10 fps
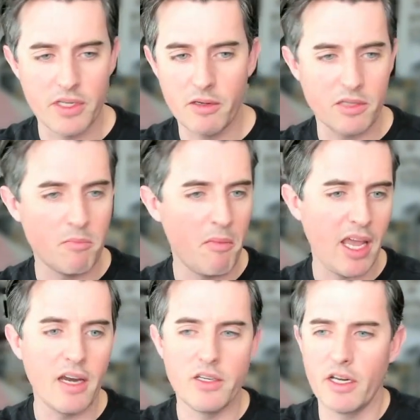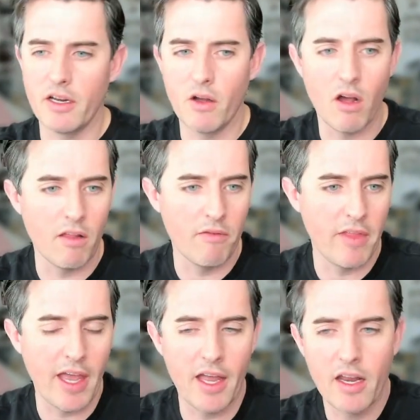and just managing all of
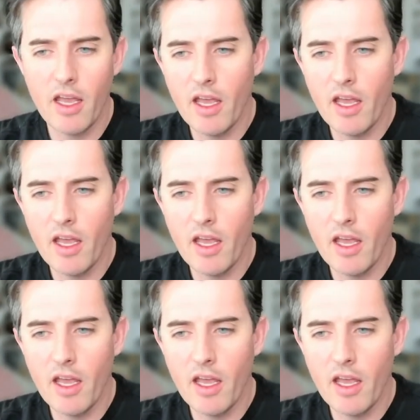that?